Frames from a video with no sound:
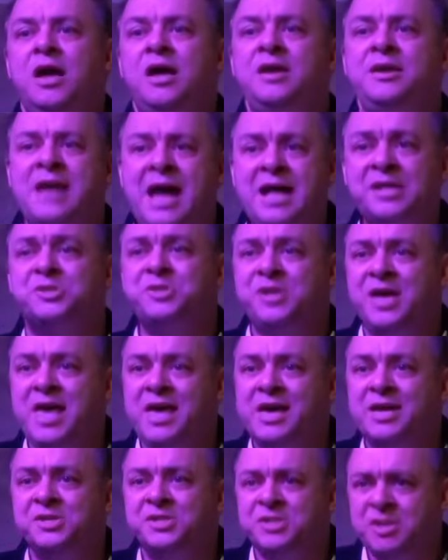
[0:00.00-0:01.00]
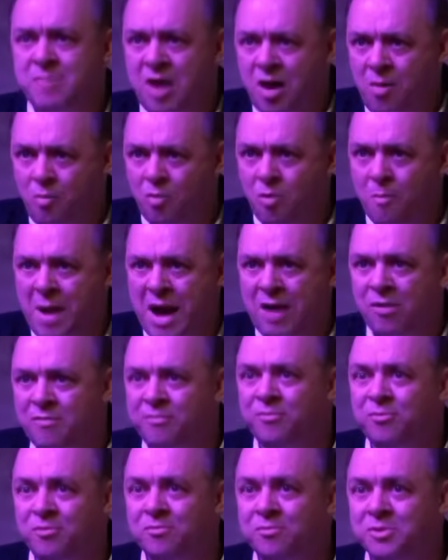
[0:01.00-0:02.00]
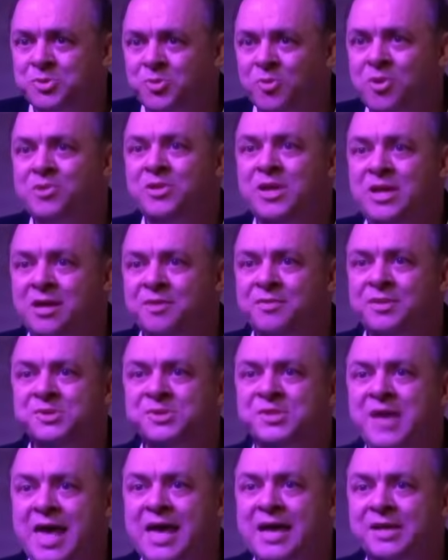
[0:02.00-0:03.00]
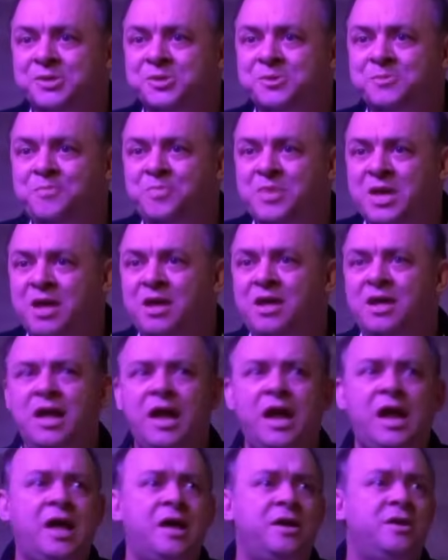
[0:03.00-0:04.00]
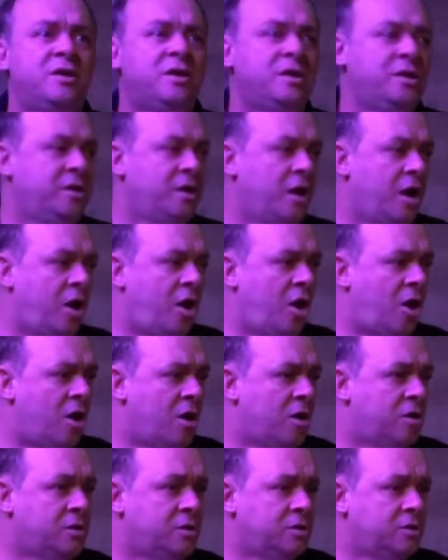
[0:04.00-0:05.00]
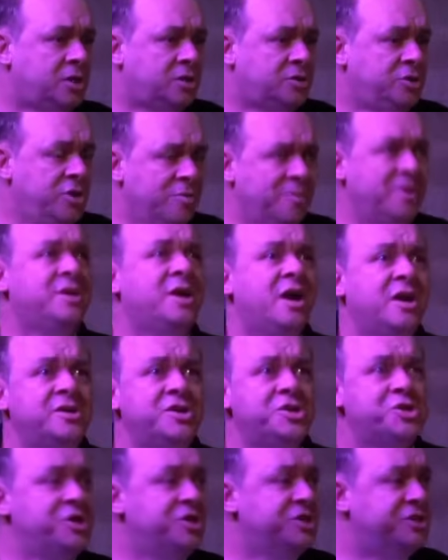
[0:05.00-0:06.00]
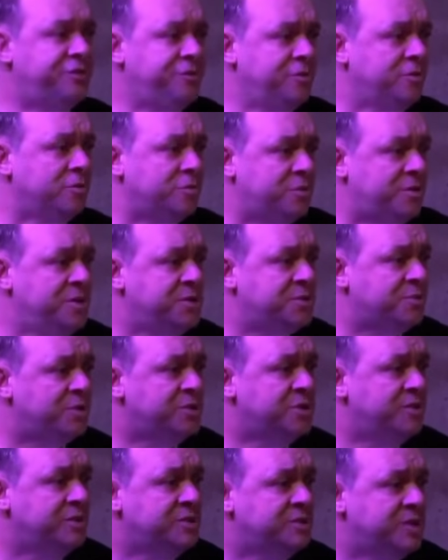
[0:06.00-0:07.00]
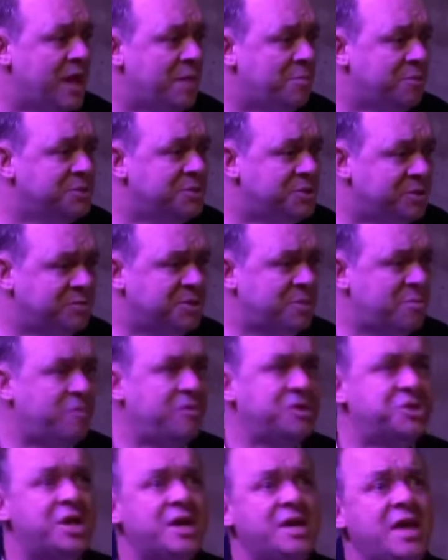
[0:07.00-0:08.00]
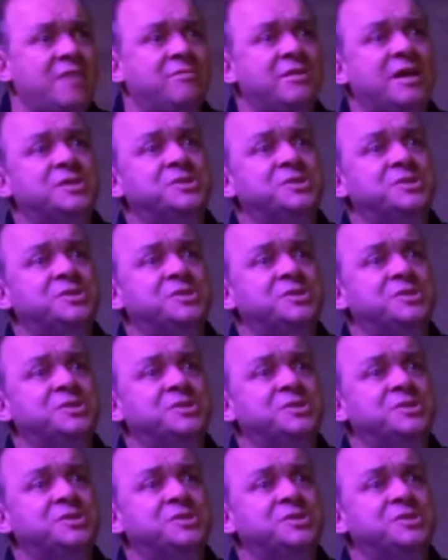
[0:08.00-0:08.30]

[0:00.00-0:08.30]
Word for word: And not saying it is somehow more powerful rhetorically than saying it. And our human cognition is filled with these sorts of examples, some of which I gave